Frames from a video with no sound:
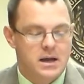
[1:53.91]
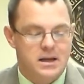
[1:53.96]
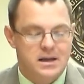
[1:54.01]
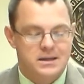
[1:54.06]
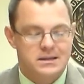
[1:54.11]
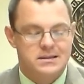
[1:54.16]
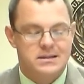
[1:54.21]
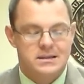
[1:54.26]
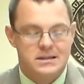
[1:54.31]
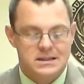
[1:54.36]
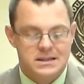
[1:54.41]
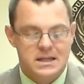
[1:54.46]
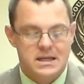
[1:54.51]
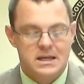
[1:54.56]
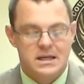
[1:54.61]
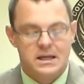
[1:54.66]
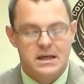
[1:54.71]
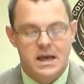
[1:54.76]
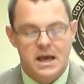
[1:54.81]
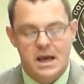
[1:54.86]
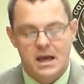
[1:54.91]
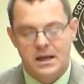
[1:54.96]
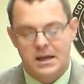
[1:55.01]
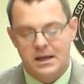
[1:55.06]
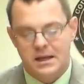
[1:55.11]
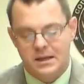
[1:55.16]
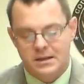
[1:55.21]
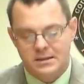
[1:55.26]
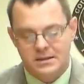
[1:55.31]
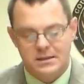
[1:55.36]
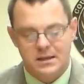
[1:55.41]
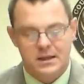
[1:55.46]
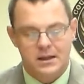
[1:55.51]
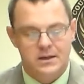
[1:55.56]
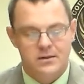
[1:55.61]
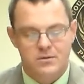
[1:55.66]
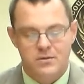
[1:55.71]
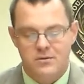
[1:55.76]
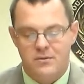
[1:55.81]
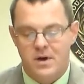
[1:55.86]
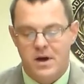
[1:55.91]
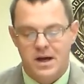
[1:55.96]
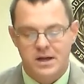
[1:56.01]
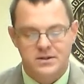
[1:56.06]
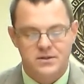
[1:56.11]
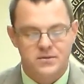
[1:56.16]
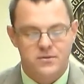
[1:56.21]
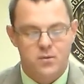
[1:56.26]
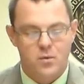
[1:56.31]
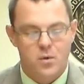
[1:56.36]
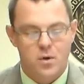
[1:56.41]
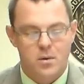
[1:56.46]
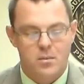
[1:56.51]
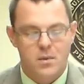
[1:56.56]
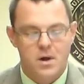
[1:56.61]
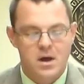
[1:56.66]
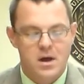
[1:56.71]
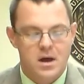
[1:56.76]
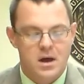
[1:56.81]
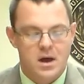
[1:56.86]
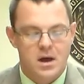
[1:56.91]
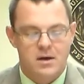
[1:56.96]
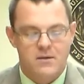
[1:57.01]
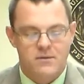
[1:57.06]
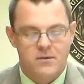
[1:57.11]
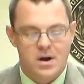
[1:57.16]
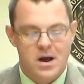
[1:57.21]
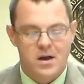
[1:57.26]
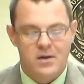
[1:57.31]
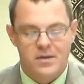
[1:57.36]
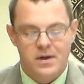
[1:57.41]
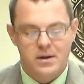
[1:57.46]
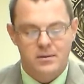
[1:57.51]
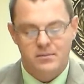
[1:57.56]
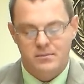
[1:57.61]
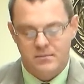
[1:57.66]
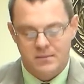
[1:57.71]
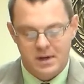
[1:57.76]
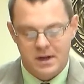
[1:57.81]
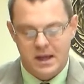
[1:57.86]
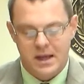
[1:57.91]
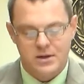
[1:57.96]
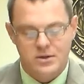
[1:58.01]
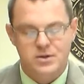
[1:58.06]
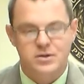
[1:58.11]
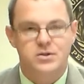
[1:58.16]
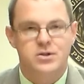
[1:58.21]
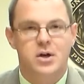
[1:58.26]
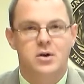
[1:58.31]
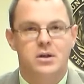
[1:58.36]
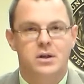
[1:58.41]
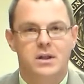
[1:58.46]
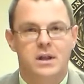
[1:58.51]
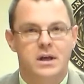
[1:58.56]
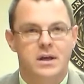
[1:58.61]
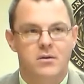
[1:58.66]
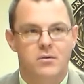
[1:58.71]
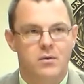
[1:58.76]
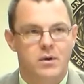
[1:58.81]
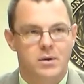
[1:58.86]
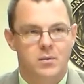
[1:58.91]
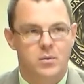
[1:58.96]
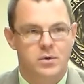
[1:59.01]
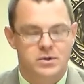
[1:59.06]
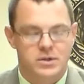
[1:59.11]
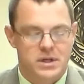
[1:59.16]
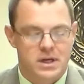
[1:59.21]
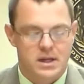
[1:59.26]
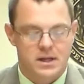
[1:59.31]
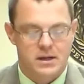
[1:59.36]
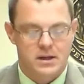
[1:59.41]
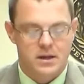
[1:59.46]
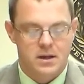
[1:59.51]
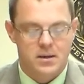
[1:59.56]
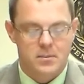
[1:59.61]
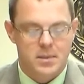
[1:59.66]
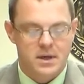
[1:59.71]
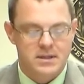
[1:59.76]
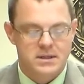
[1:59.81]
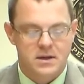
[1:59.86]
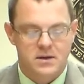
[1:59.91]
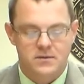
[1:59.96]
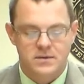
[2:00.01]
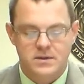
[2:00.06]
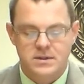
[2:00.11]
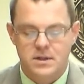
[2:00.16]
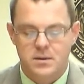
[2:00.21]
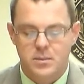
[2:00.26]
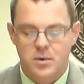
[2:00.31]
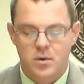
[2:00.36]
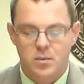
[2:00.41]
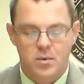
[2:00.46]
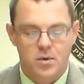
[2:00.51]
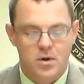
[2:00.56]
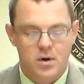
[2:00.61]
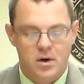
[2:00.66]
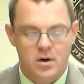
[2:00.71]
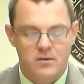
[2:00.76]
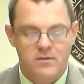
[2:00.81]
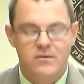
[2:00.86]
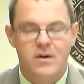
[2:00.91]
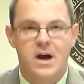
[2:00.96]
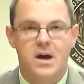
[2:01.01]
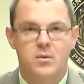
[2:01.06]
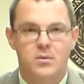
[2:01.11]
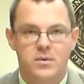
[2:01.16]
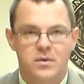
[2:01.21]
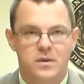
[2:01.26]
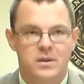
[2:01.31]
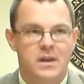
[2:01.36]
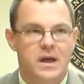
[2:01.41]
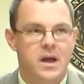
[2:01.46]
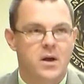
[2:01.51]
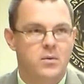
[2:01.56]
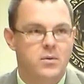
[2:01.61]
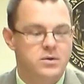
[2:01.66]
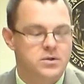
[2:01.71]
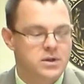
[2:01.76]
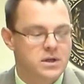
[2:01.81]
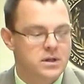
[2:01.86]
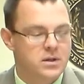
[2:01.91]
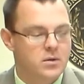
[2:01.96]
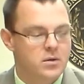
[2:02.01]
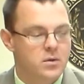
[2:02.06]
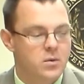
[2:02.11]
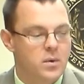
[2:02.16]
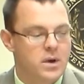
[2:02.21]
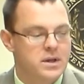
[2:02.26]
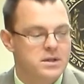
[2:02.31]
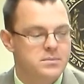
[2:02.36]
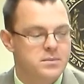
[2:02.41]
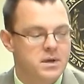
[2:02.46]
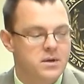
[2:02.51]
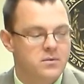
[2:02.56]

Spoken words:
it is the deed again in a slightly revised form for how they, again, just generally like it written, which again, myself and Tim Huber are fine with the language and the way it's